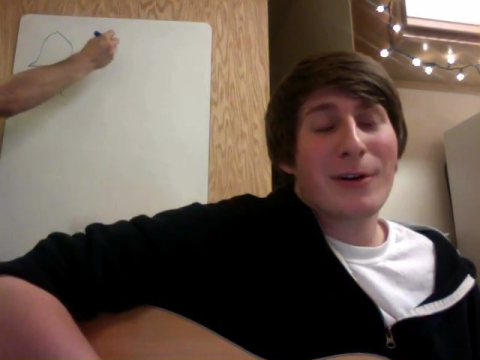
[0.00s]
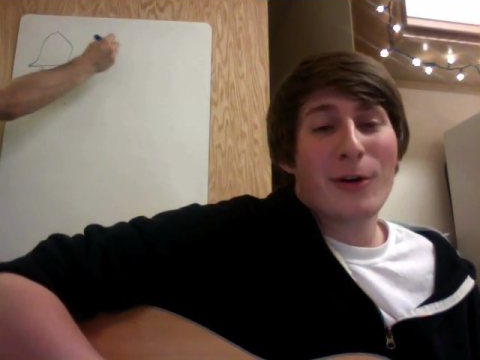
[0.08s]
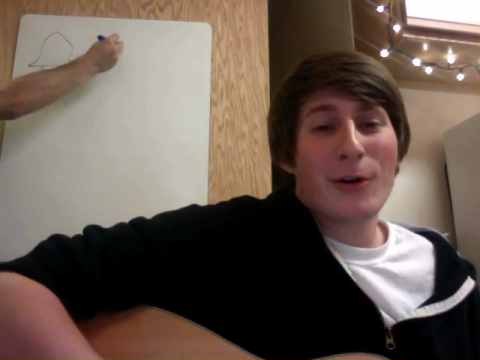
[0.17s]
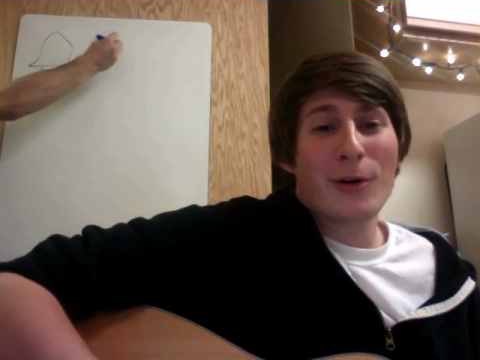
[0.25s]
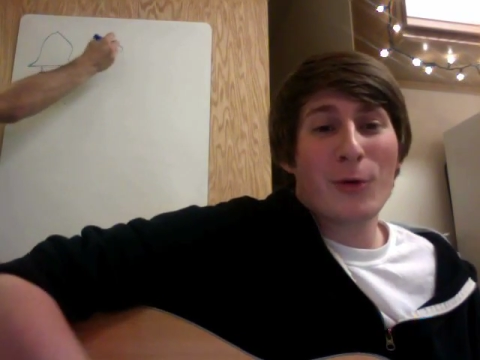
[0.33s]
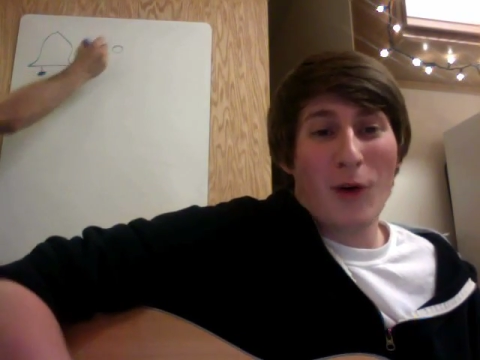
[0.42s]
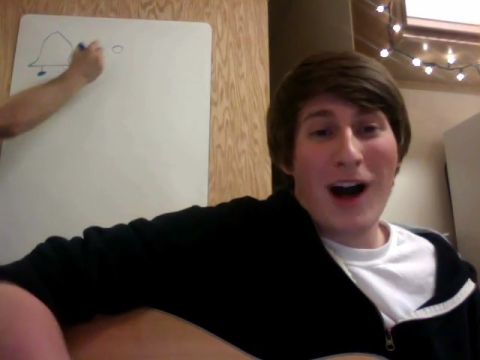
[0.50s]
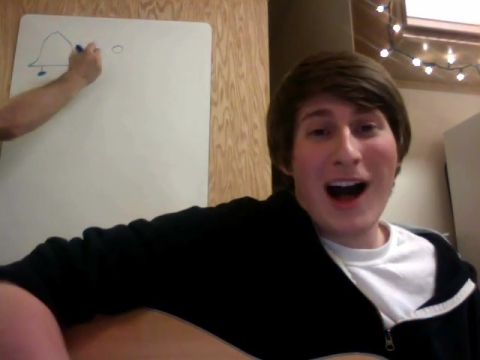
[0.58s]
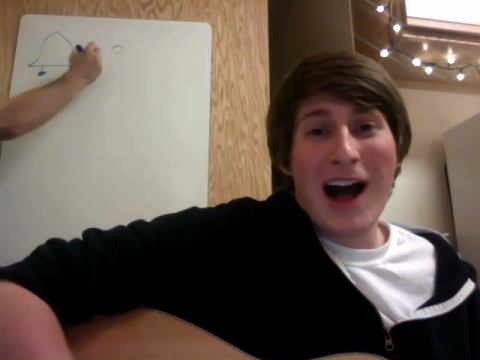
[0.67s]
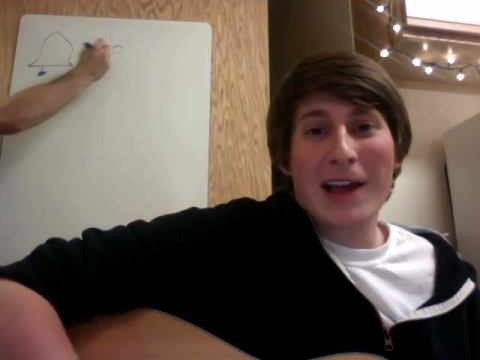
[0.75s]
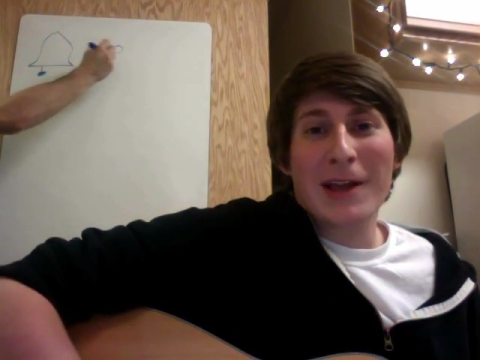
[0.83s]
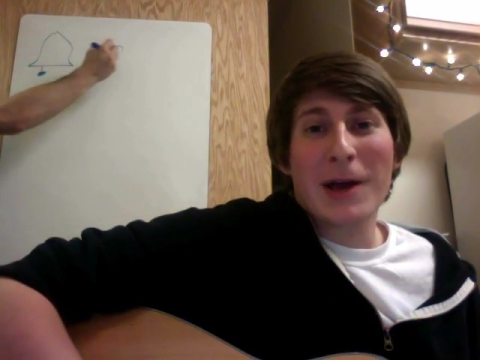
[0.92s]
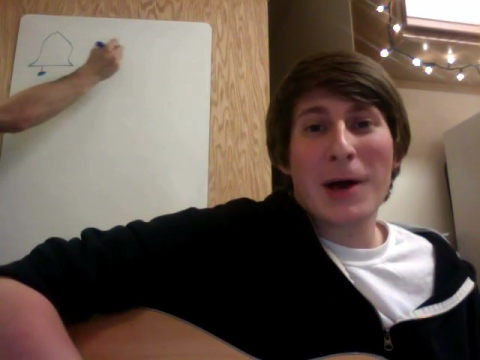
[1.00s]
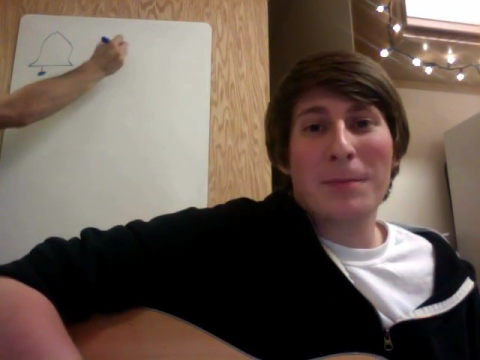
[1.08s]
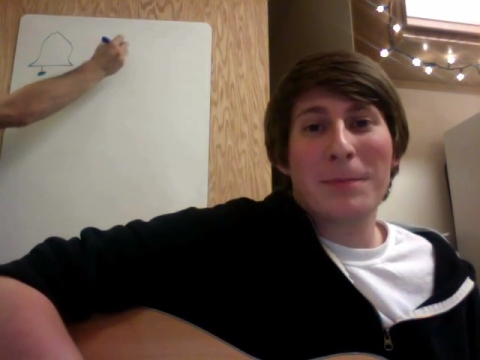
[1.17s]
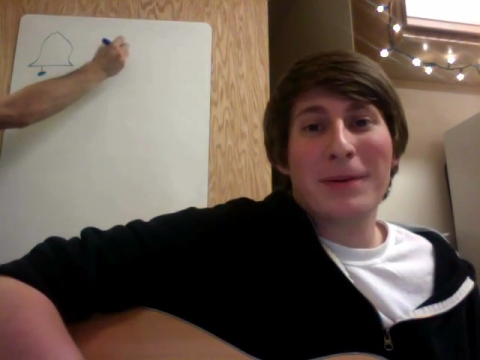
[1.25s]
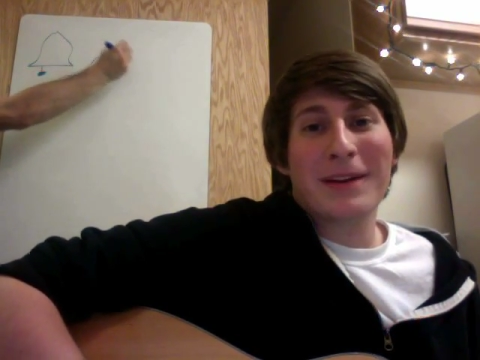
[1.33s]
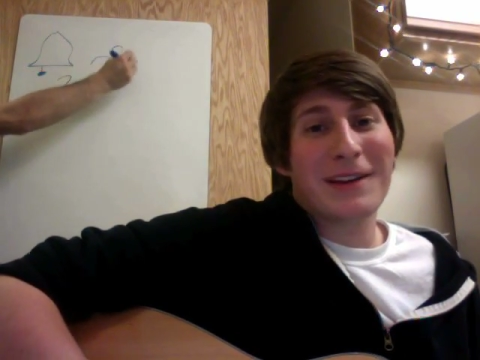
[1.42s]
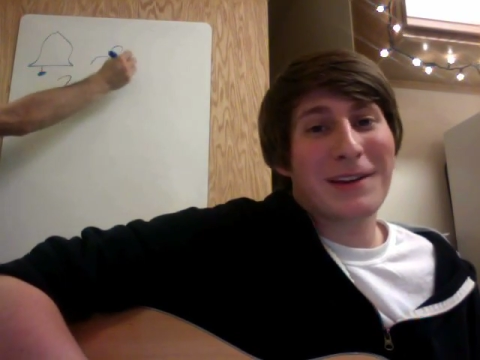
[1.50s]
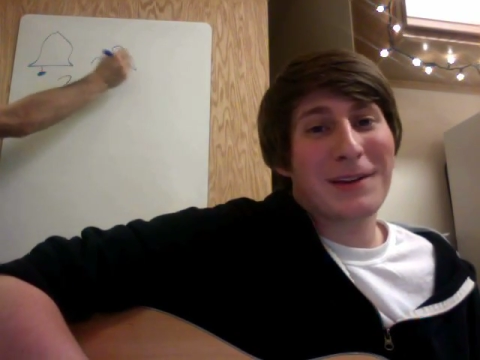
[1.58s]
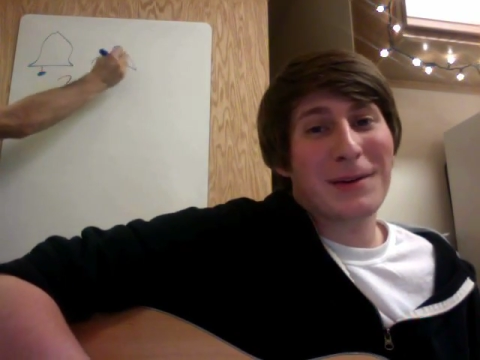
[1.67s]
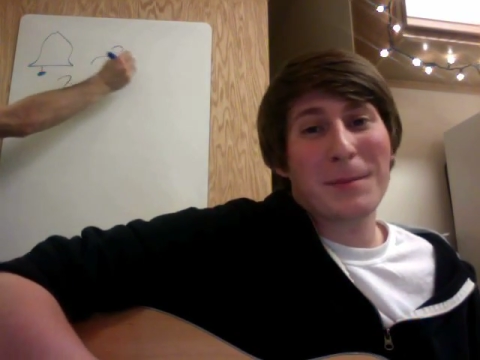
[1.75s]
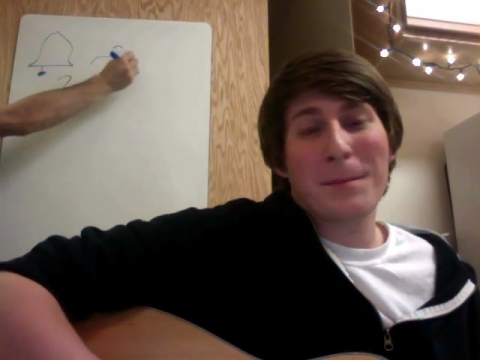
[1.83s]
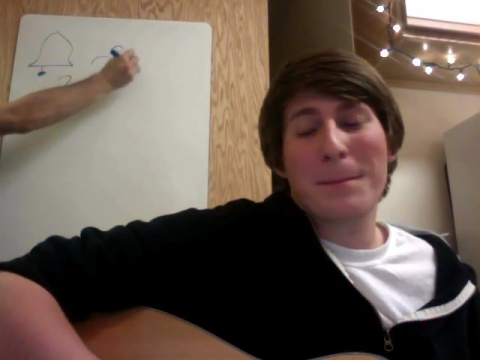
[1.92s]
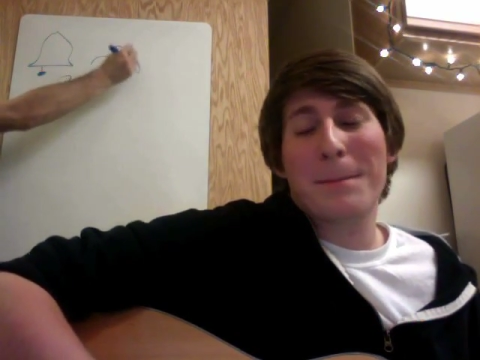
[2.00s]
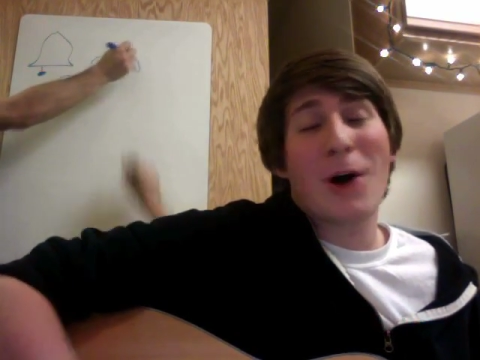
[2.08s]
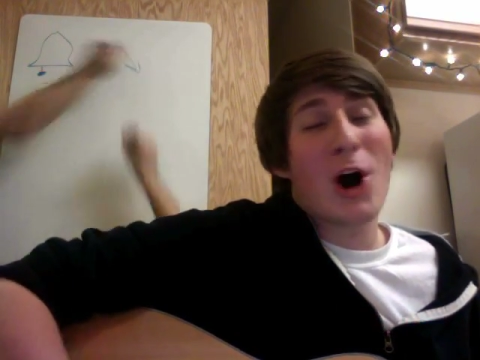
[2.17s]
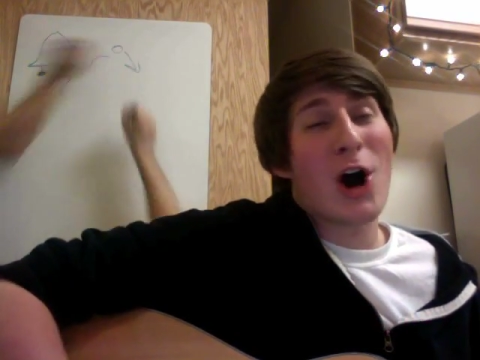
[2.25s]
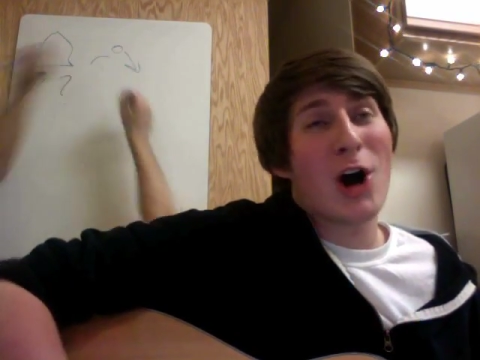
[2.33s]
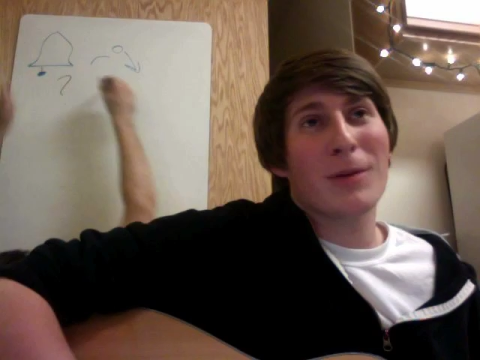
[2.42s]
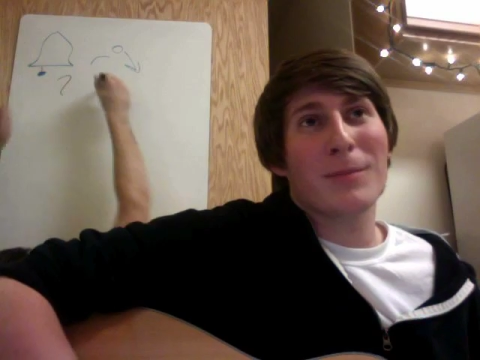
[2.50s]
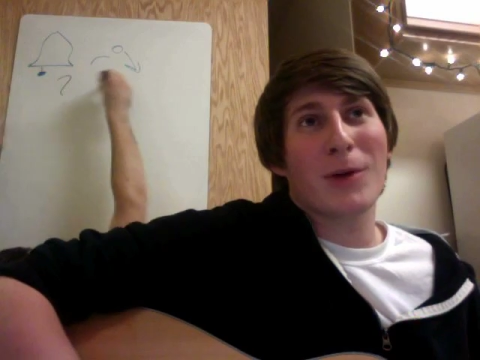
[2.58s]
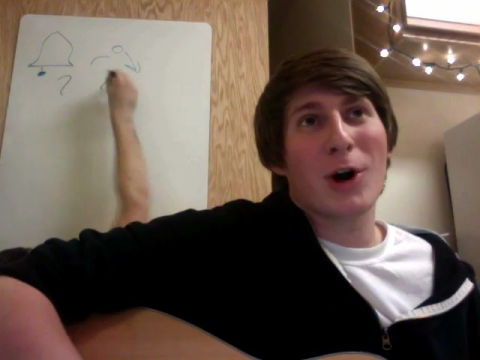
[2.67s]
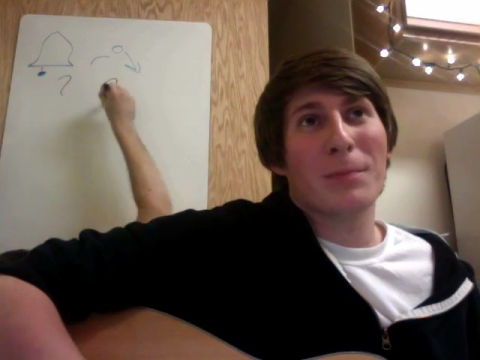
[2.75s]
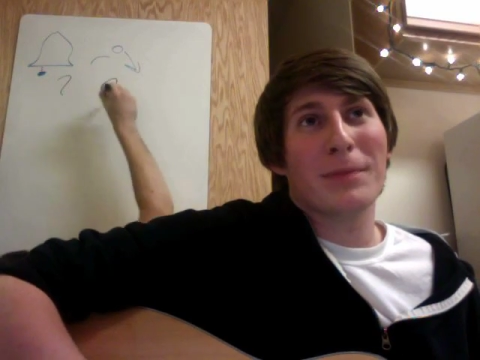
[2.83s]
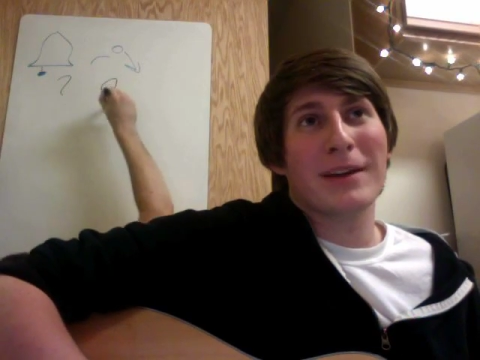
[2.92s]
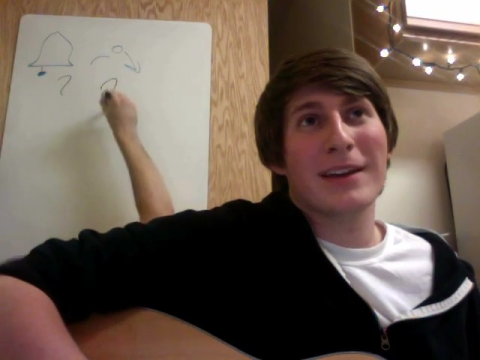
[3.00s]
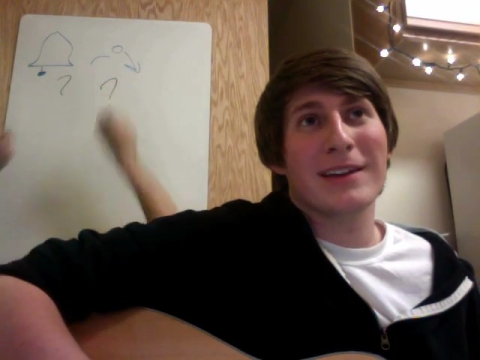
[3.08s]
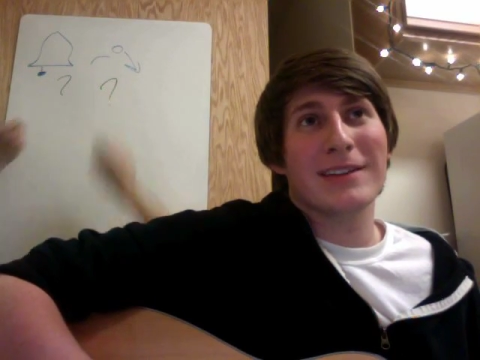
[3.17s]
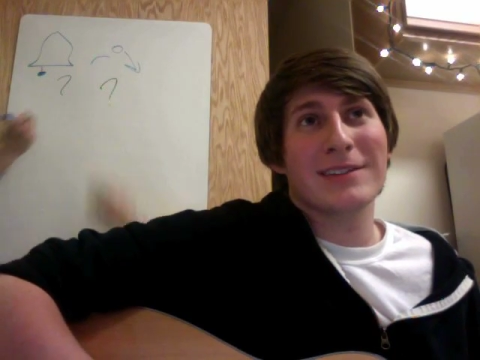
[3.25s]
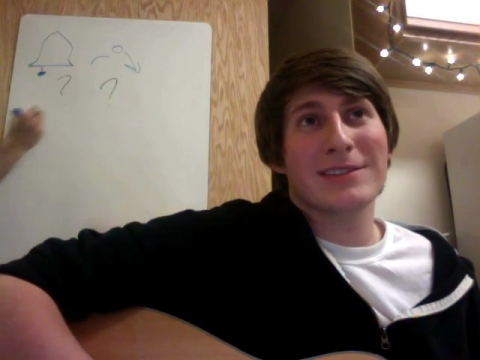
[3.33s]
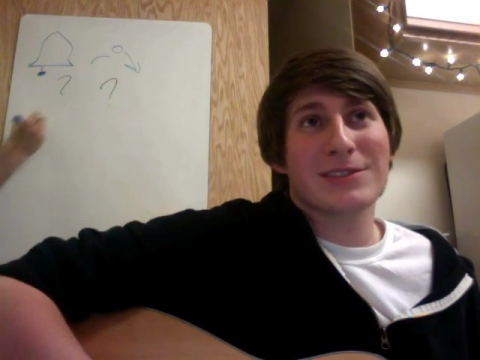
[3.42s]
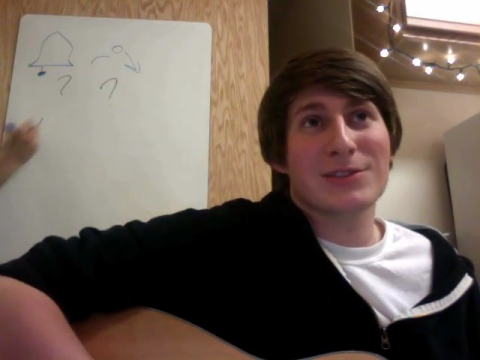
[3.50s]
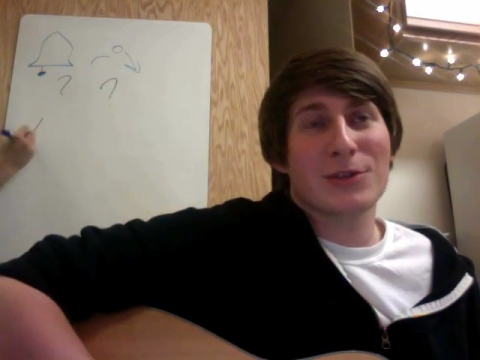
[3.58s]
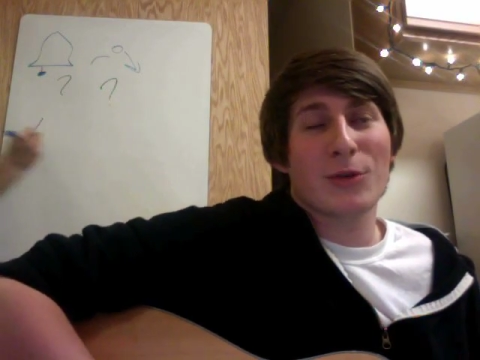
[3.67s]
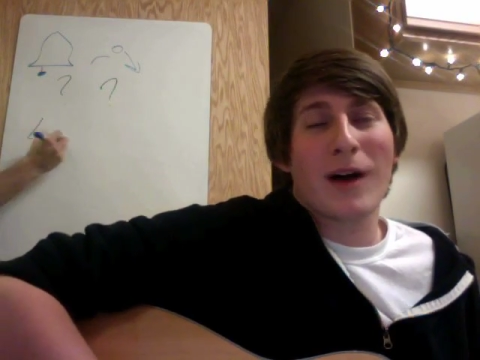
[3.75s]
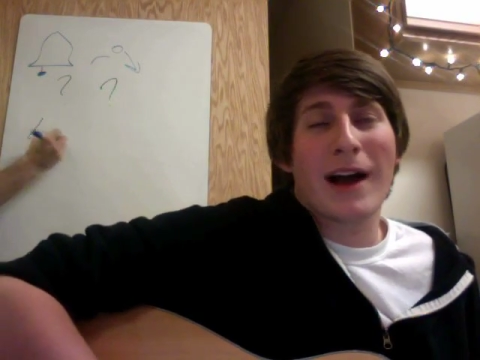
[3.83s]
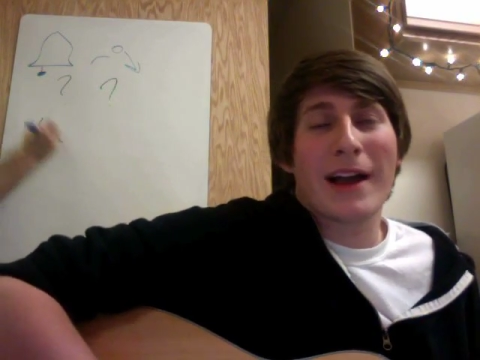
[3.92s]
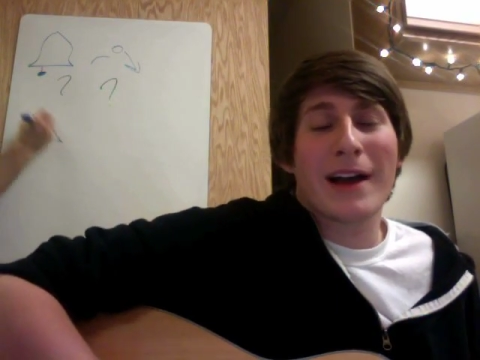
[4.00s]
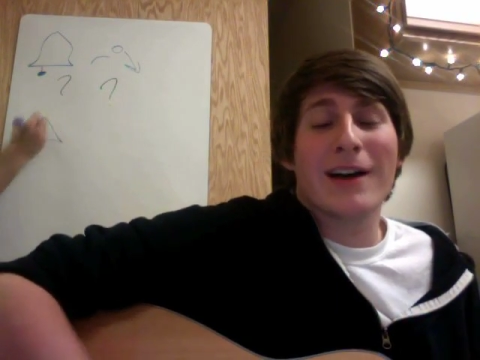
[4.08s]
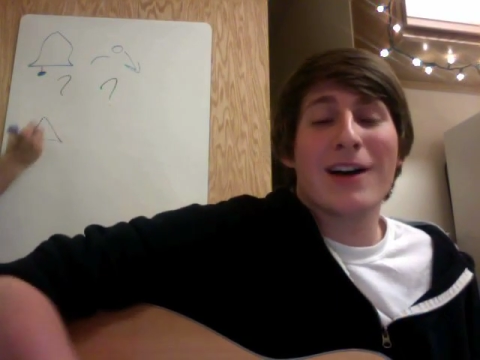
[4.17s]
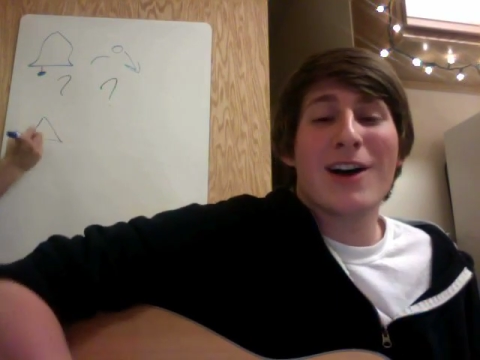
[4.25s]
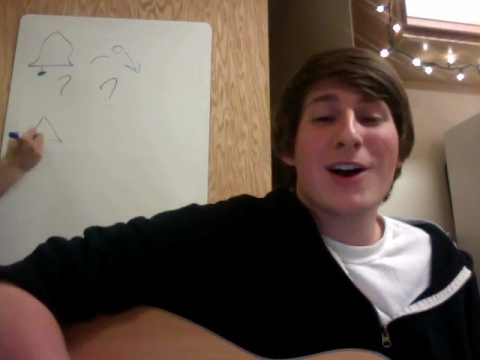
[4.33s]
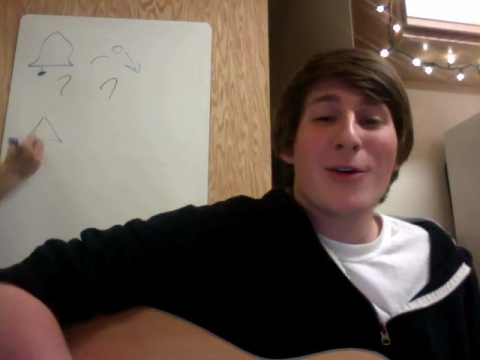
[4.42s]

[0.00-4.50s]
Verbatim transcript: or why a ping pong ball pings, or why a